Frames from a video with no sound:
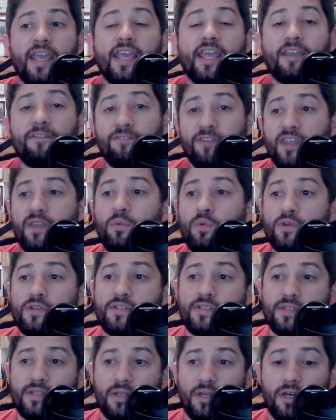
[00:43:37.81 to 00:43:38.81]
If he
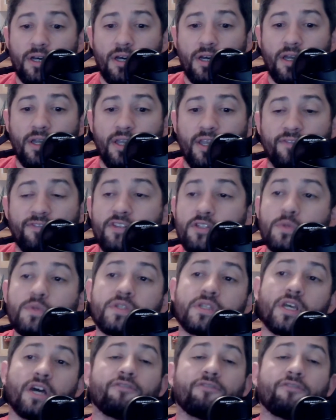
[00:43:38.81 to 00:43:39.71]
was if this was a